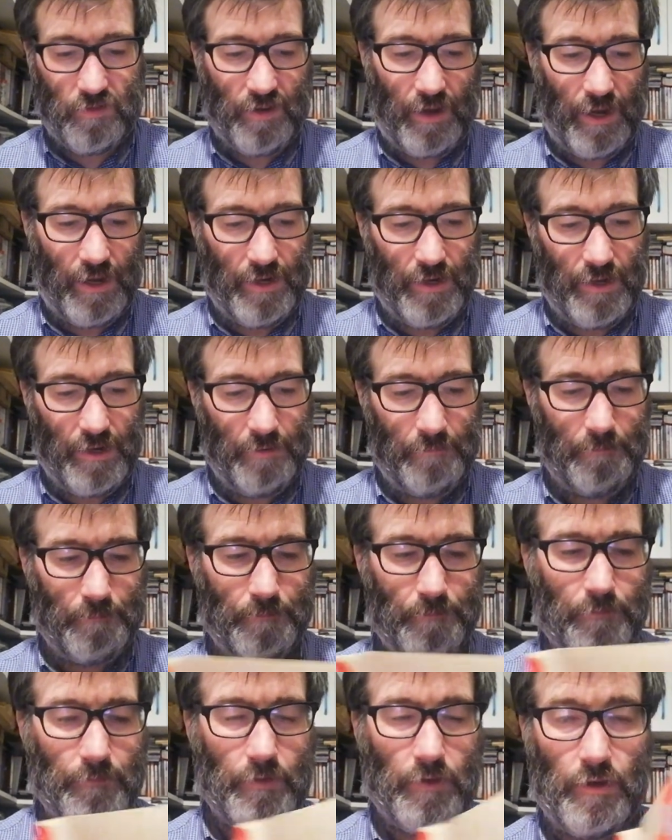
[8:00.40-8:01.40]
china
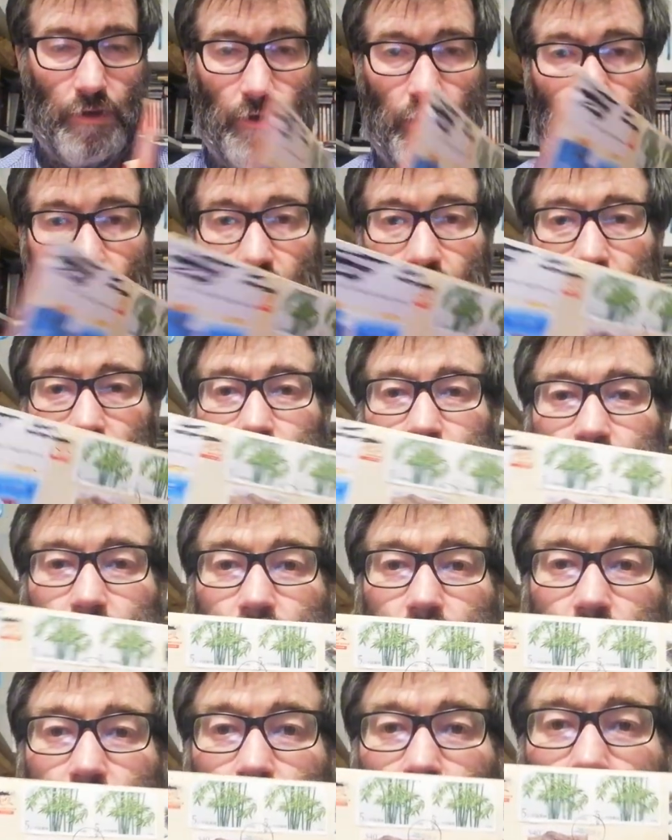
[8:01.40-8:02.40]
here
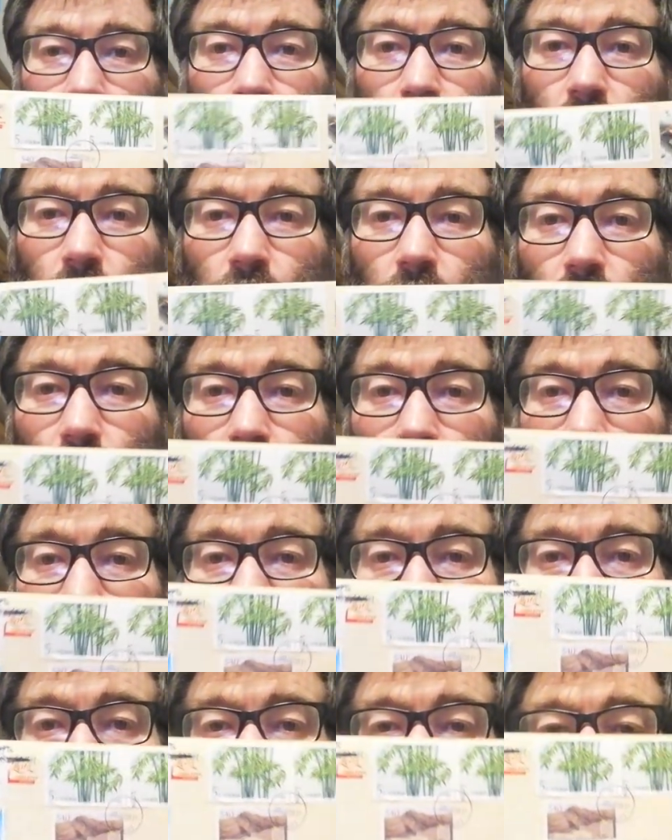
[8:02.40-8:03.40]

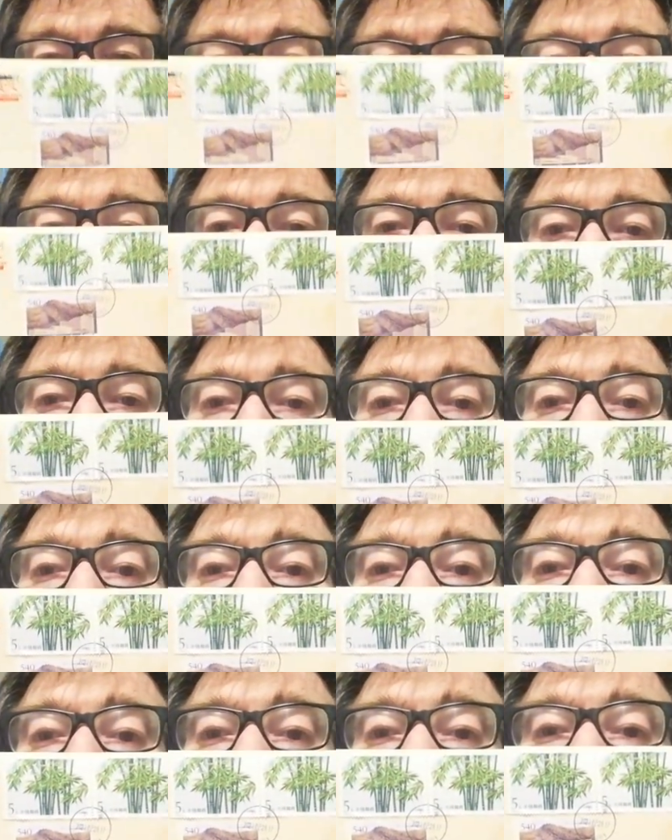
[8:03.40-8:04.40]
with a
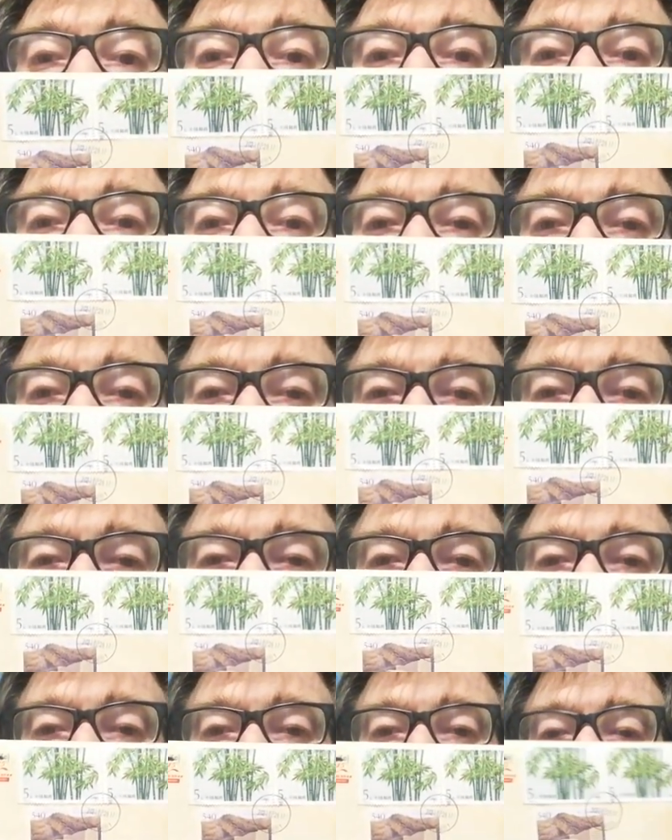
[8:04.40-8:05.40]
lot of
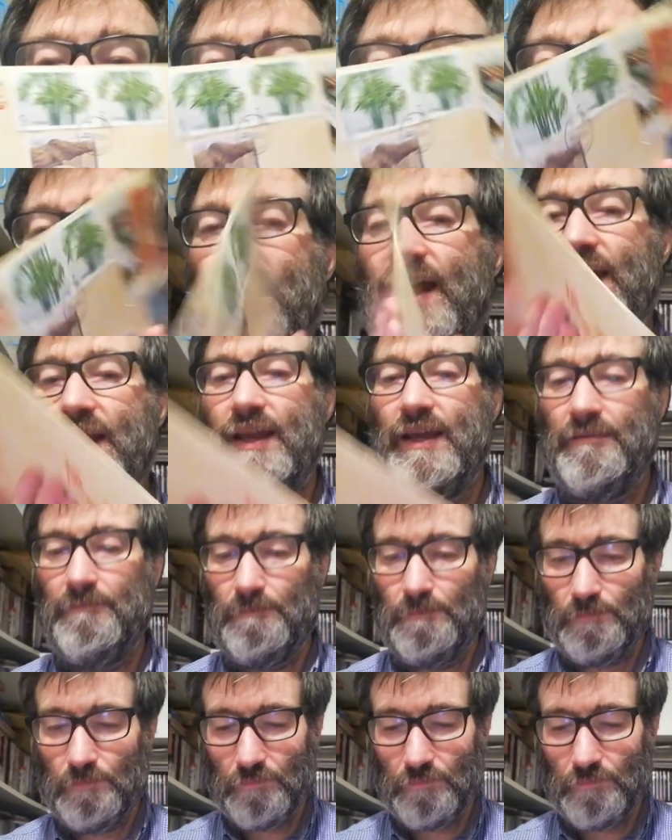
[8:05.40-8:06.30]
stamps from china